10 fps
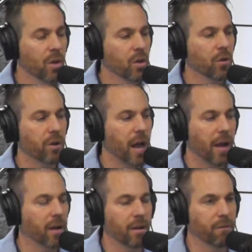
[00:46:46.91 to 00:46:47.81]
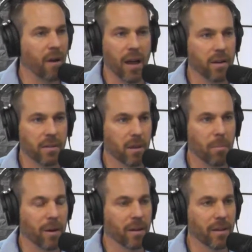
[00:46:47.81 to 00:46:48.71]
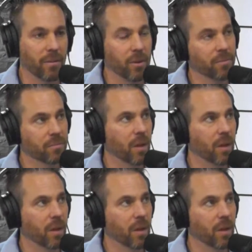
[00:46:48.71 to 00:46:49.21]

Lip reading: You're not going to find somebody, well,